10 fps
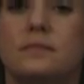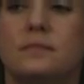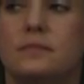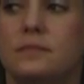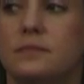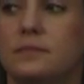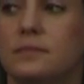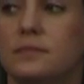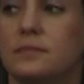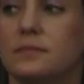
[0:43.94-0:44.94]

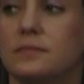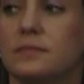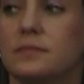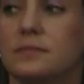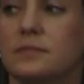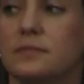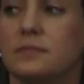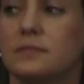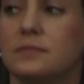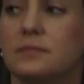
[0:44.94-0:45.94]

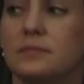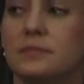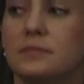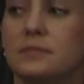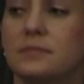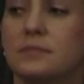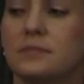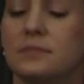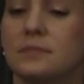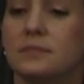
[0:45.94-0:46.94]

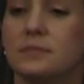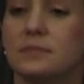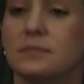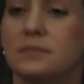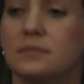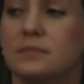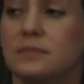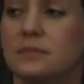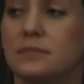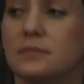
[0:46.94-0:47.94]

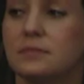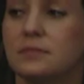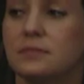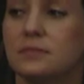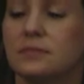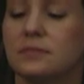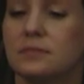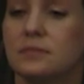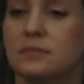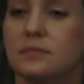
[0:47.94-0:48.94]

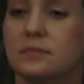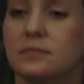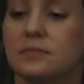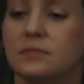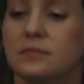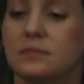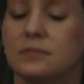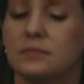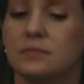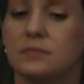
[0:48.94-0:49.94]

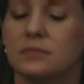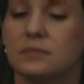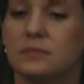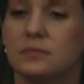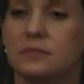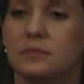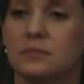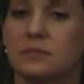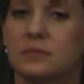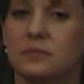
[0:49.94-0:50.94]

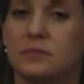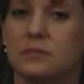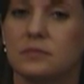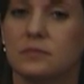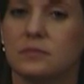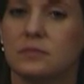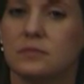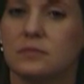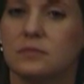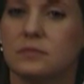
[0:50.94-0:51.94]
This person isn't speaking.